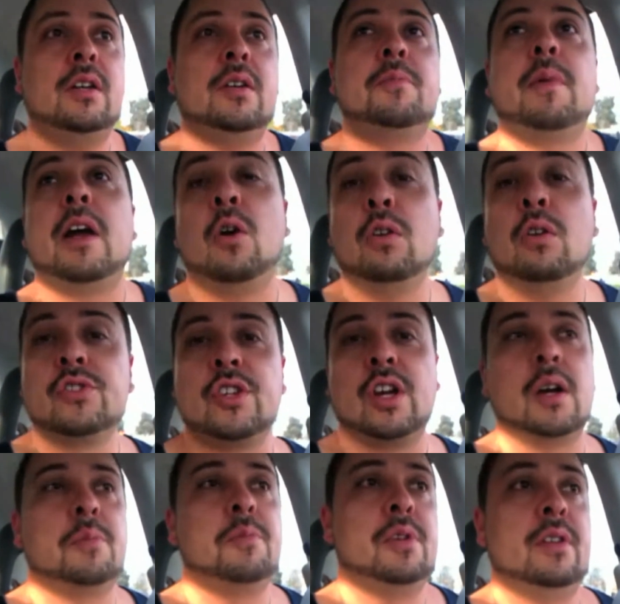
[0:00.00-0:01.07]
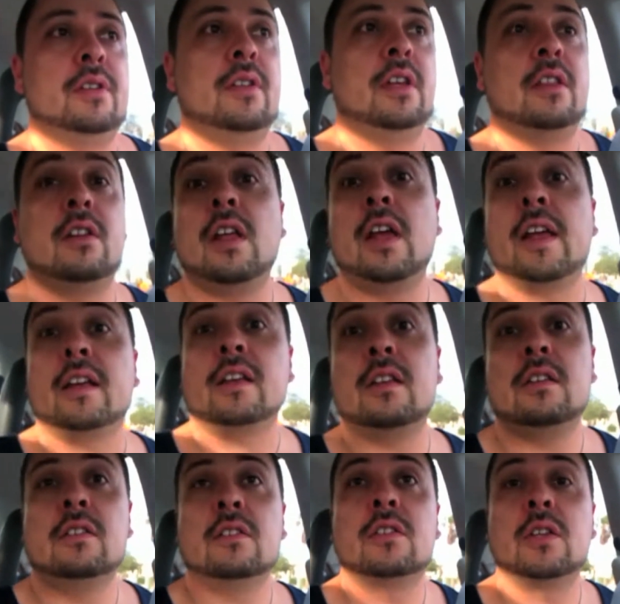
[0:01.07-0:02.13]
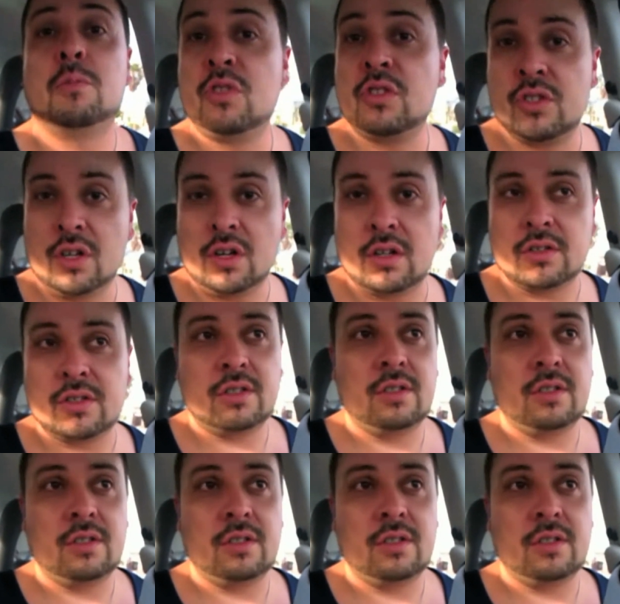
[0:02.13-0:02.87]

my old job, and they're like, come to church.